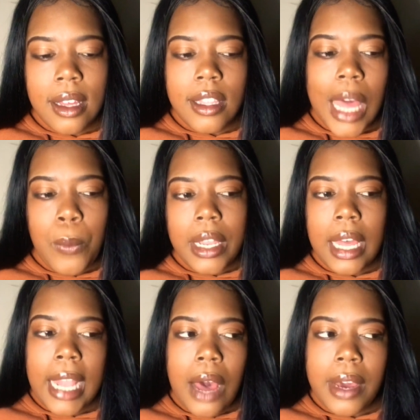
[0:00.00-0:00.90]
They wouldn't
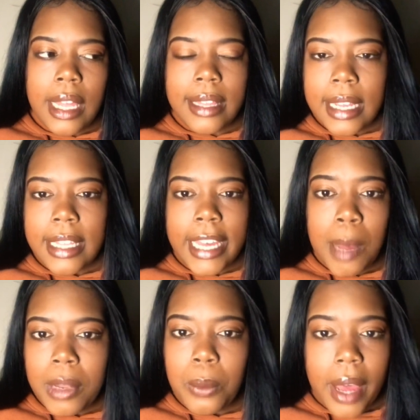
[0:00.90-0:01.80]
allow anything to come
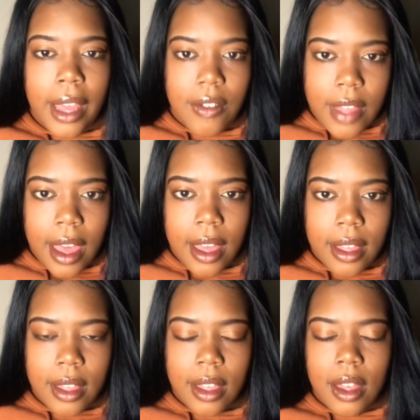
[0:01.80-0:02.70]
in the way of that.
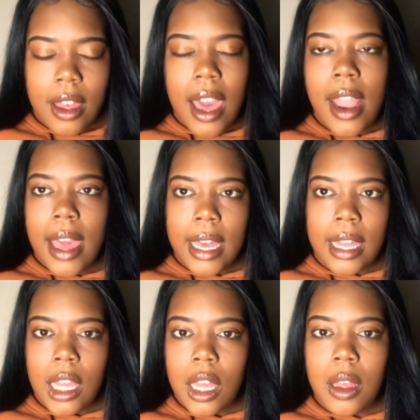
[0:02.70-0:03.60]
And I get it.